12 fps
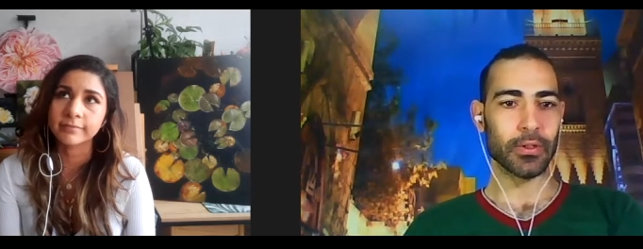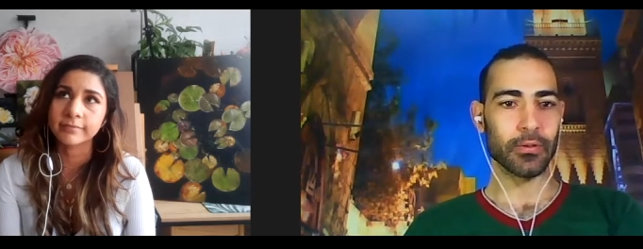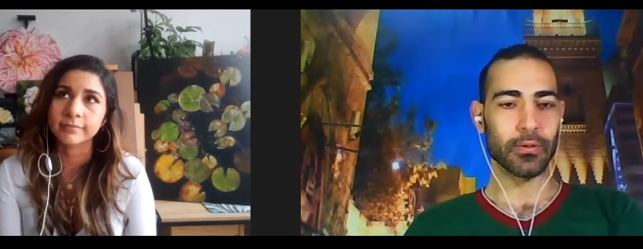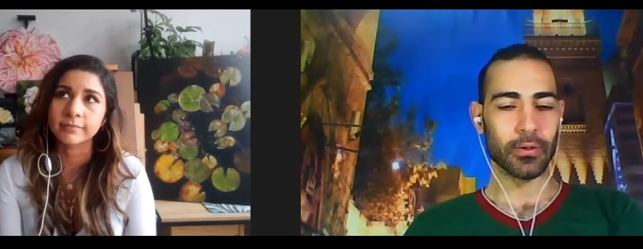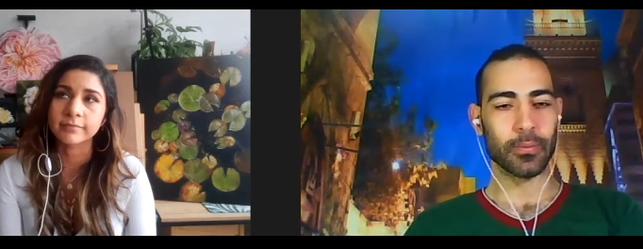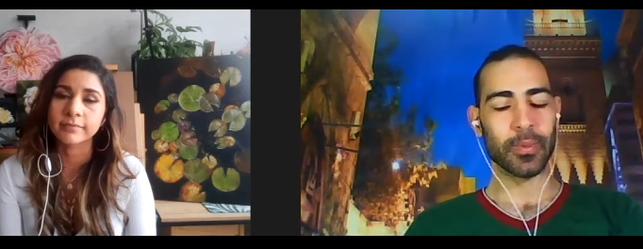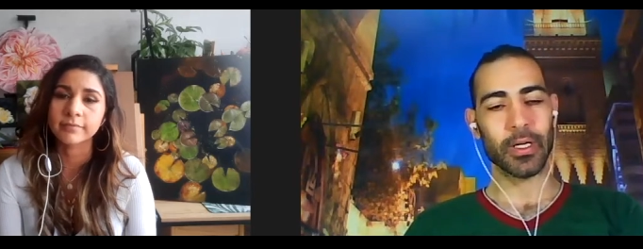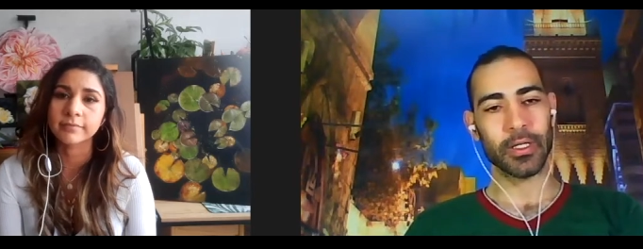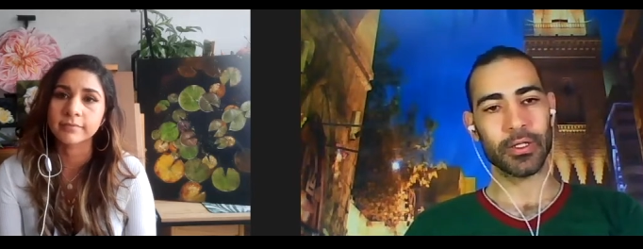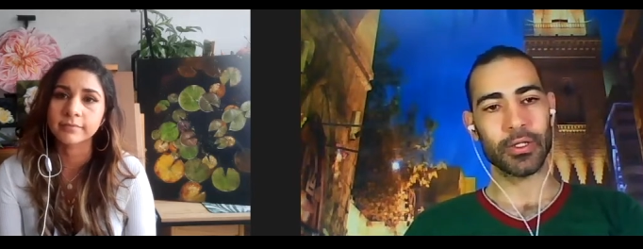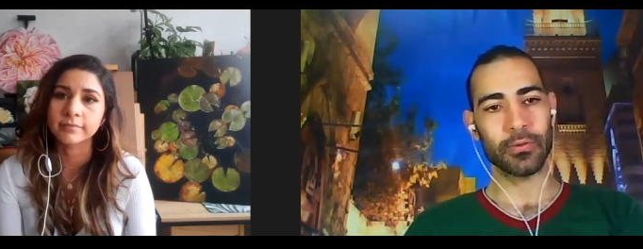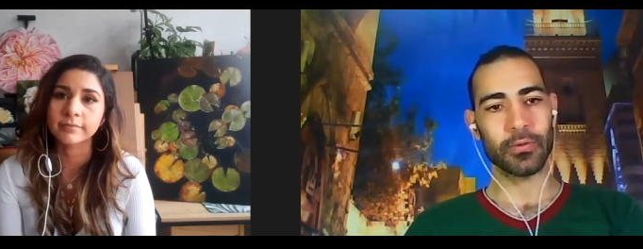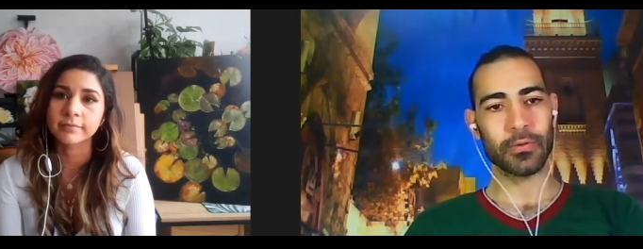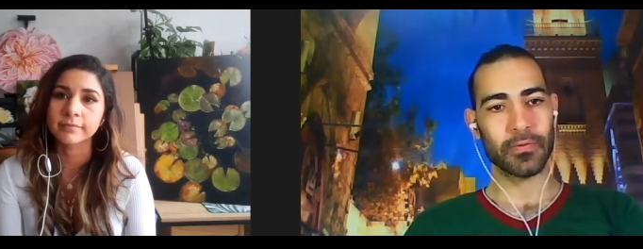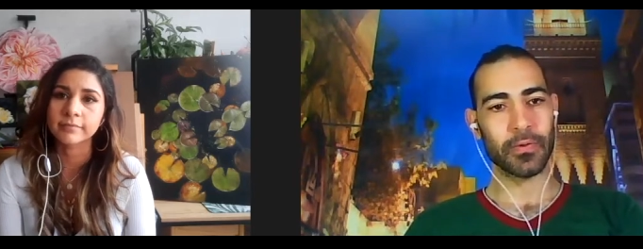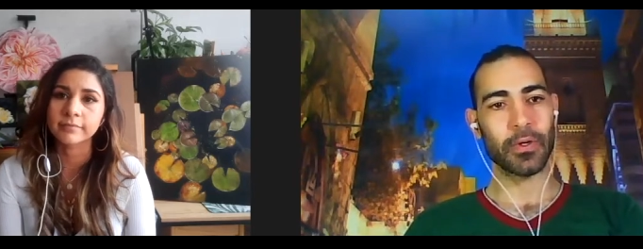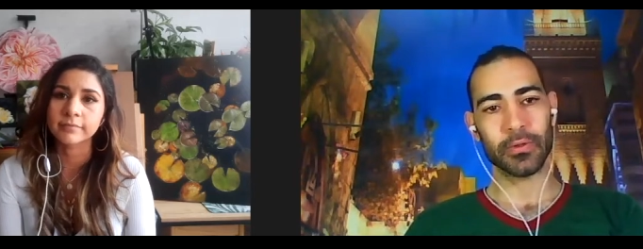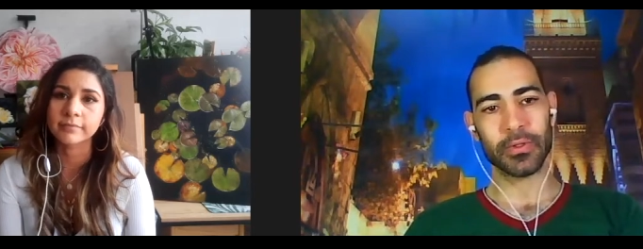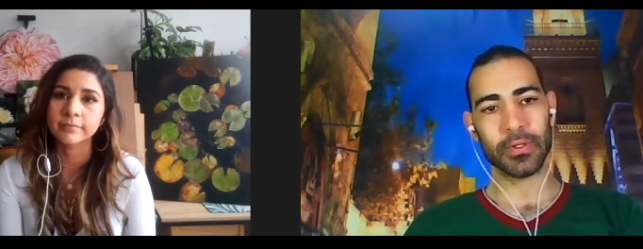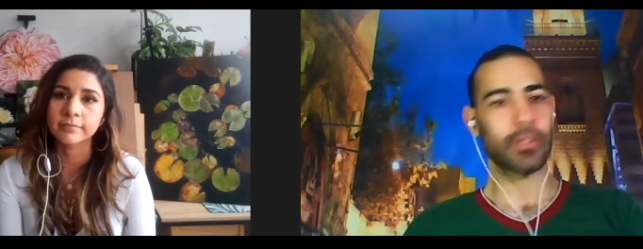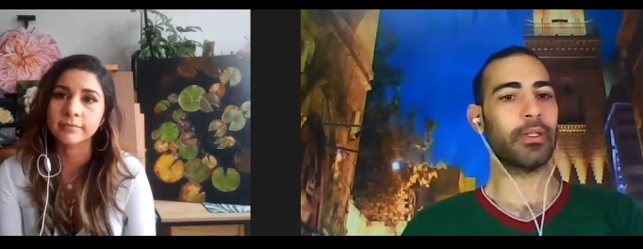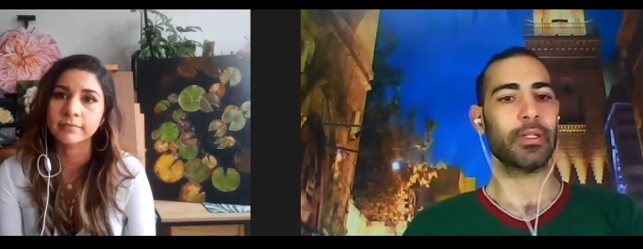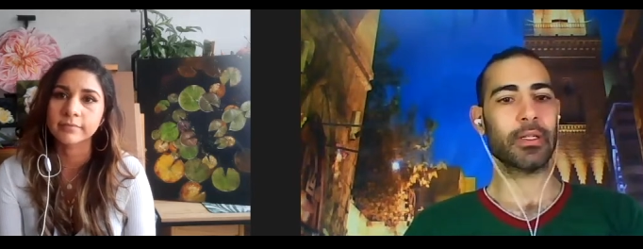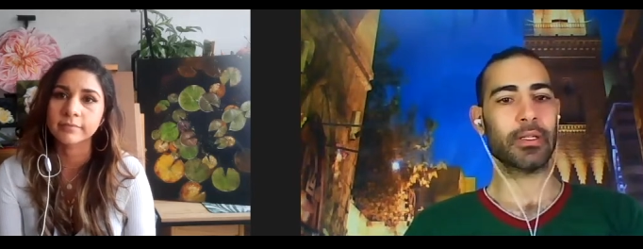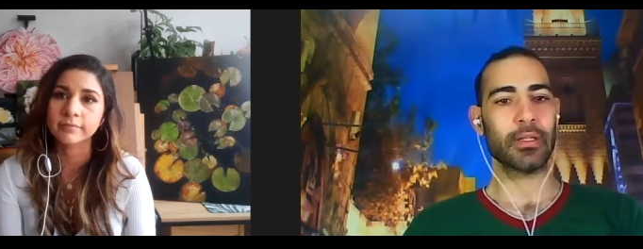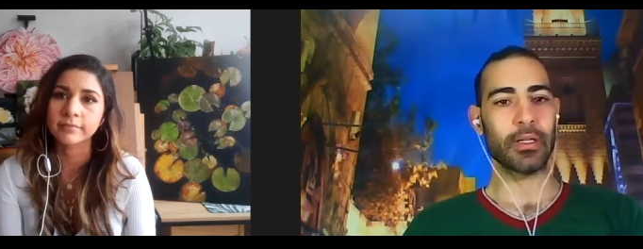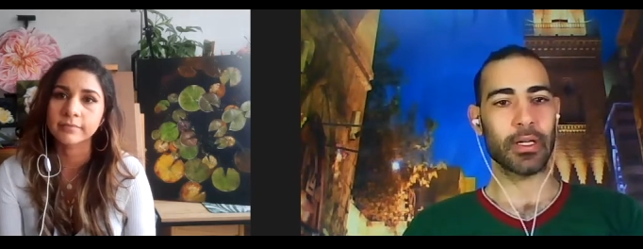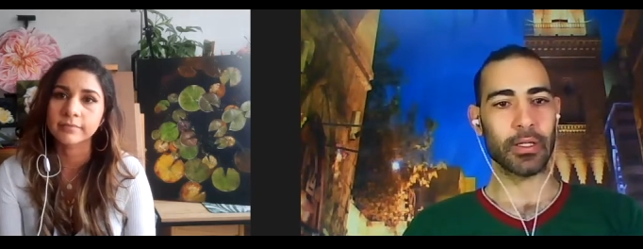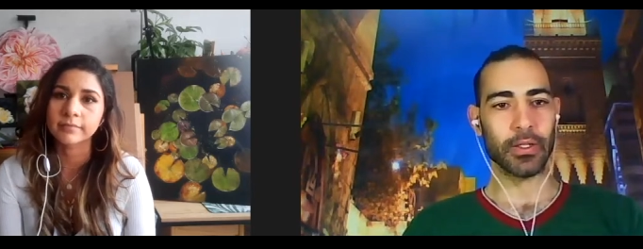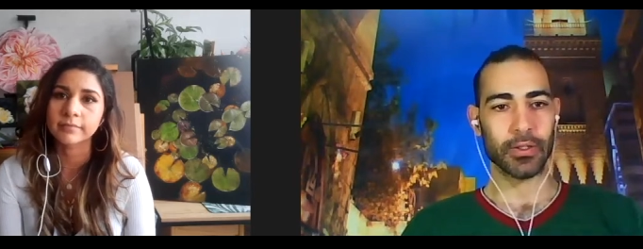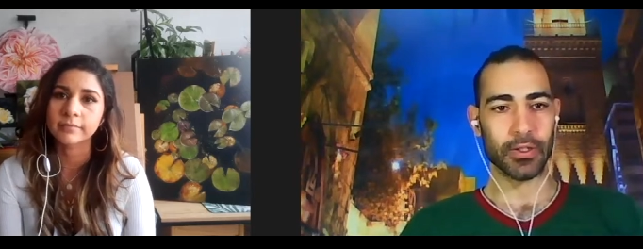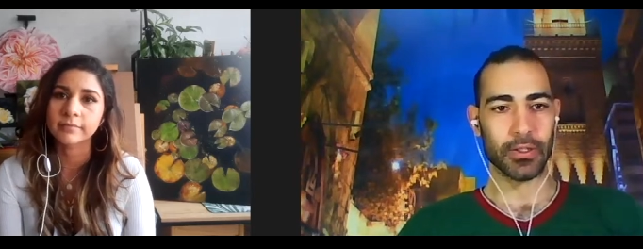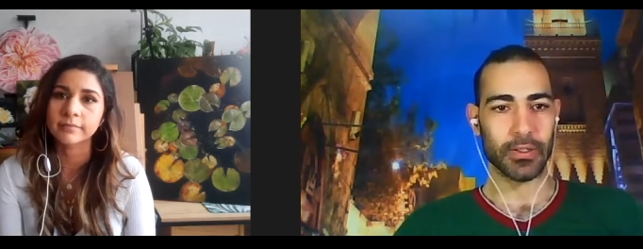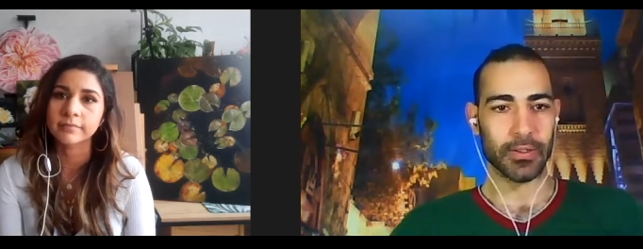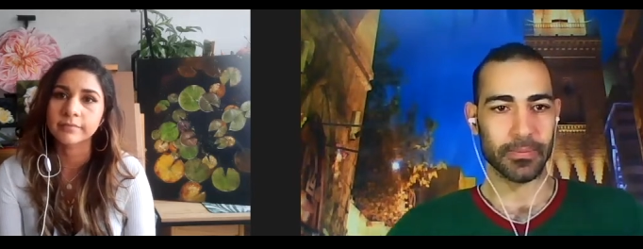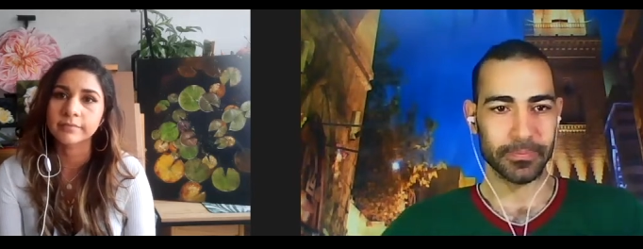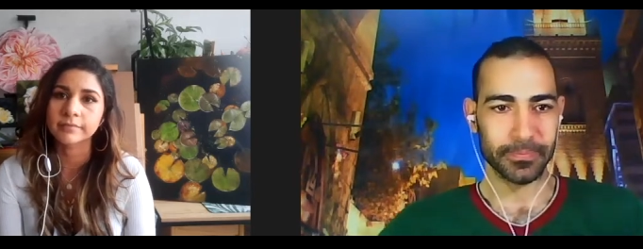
Speaker 1: you or oblige you to follow certain uh, touches